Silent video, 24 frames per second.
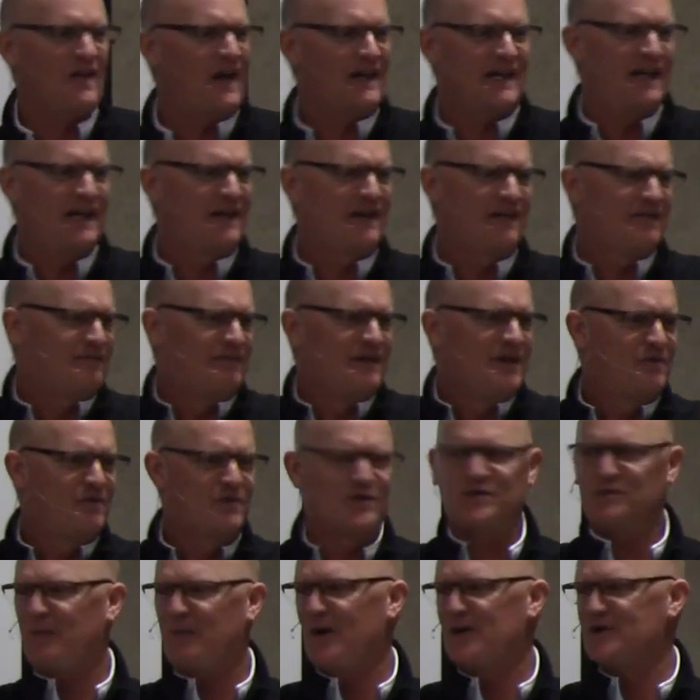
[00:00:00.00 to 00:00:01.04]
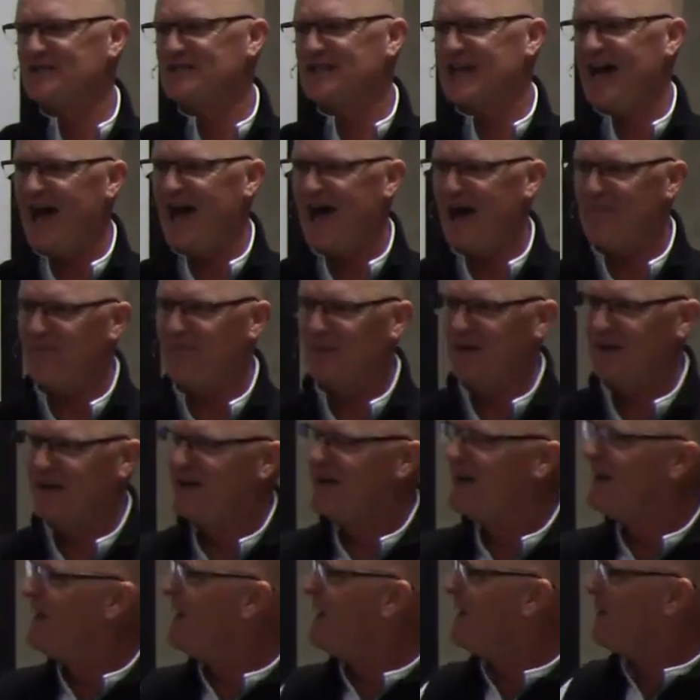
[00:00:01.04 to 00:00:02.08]
like it was supposed to happen.
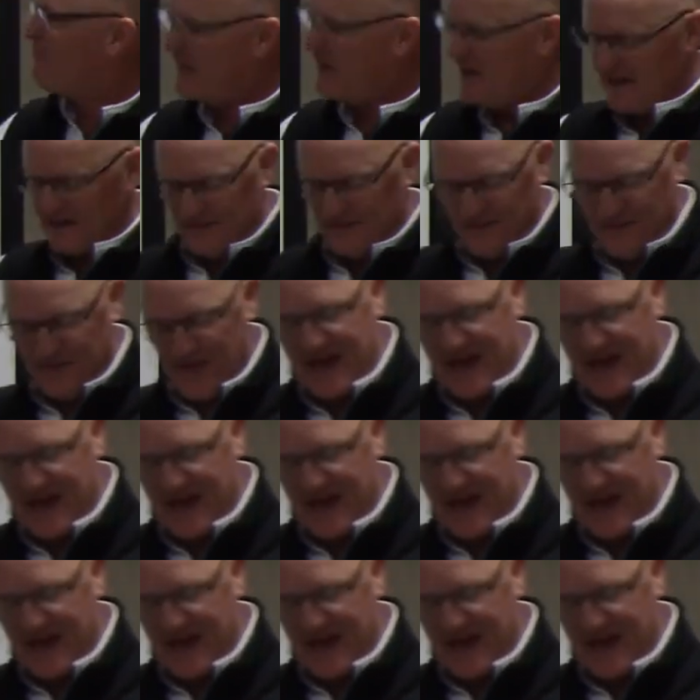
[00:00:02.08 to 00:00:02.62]
But it,